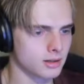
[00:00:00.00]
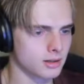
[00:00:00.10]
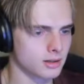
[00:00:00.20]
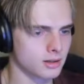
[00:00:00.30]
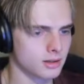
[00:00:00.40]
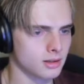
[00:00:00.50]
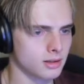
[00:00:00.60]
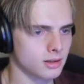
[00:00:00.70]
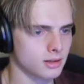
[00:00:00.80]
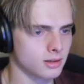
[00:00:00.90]

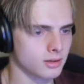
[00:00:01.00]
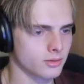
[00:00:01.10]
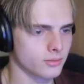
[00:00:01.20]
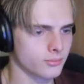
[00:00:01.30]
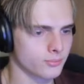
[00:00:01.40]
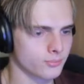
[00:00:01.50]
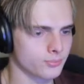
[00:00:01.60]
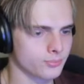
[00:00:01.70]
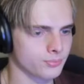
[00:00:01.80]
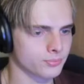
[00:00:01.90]

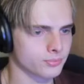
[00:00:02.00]
No one is speaking in this clip.